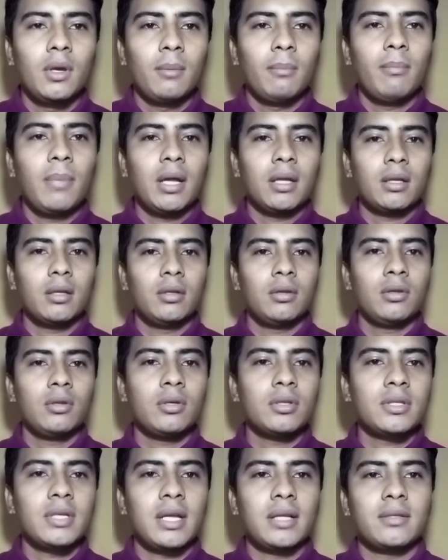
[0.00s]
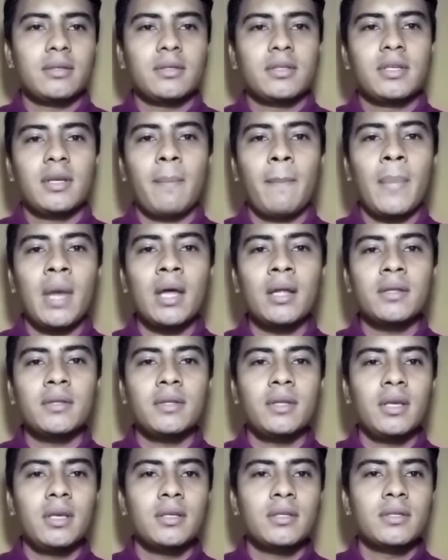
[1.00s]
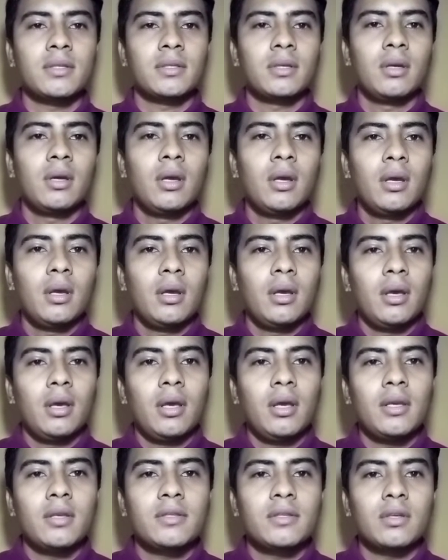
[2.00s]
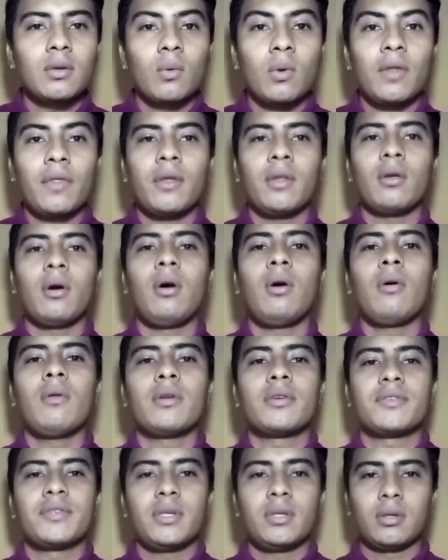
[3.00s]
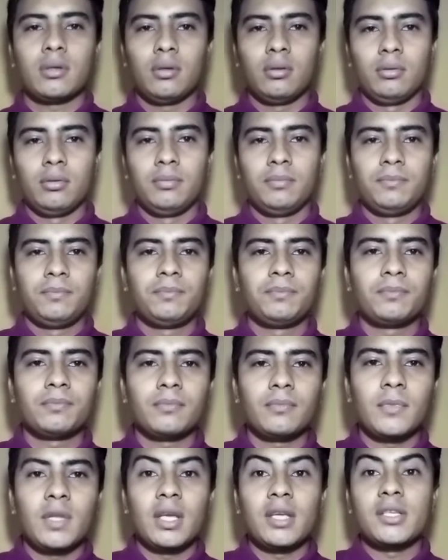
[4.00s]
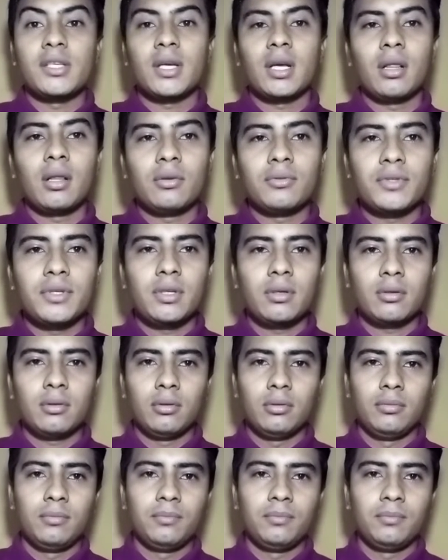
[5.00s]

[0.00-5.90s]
But note that semantics is within other circle, the yellow circle,